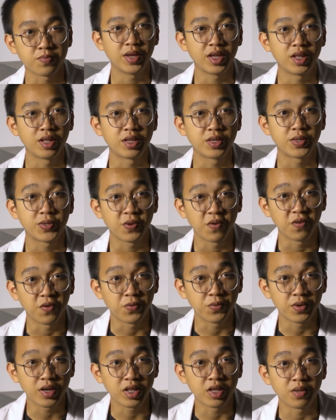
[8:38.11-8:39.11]
It is
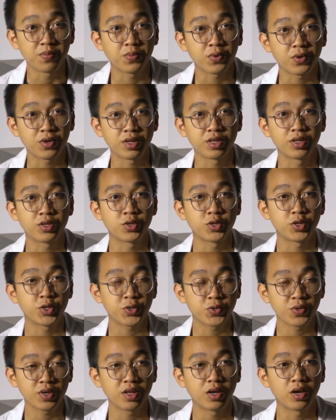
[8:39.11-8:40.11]
really important to
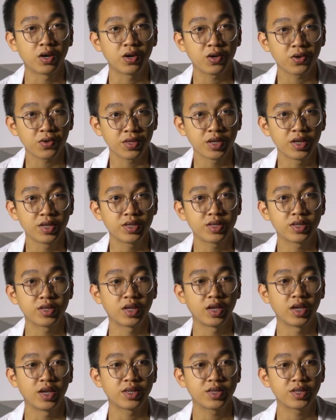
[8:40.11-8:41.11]
treat all these
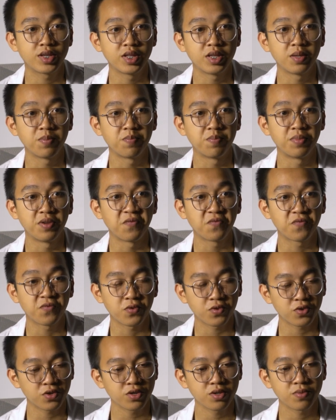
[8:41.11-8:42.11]
STD
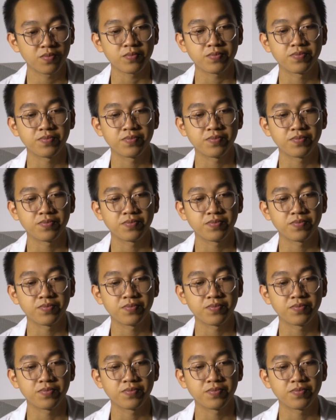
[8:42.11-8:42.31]
before